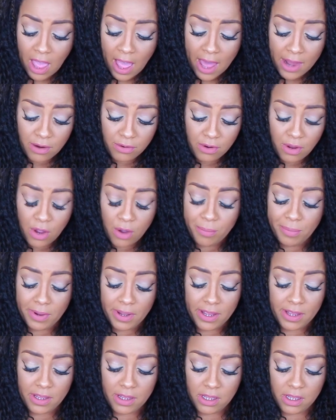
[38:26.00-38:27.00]
I don't know,
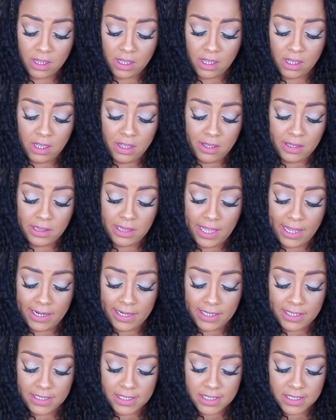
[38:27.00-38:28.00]
but
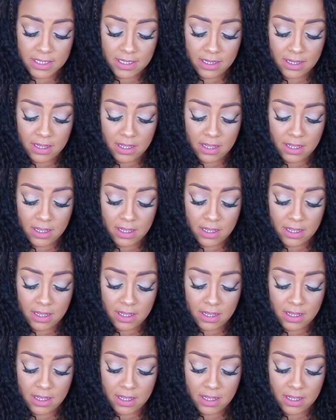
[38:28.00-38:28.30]
ladies,